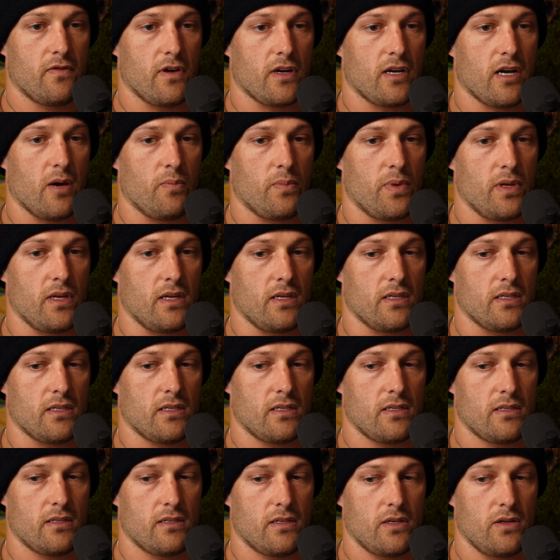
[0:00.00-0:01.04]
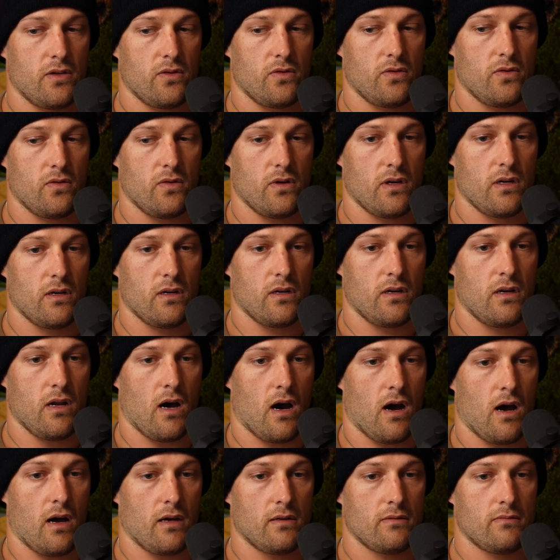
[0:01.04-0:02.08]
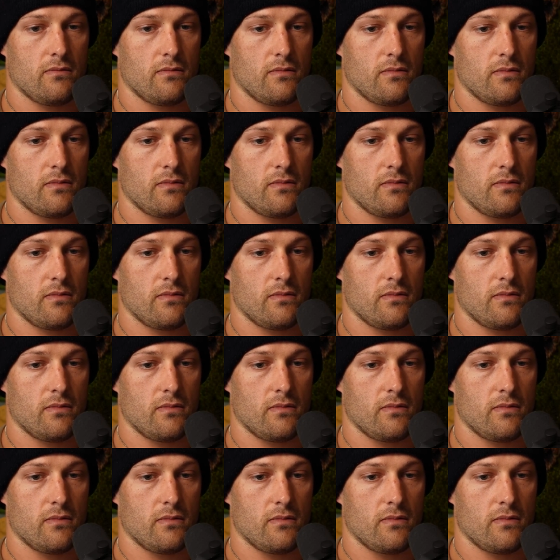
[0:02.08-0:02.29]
for companies to not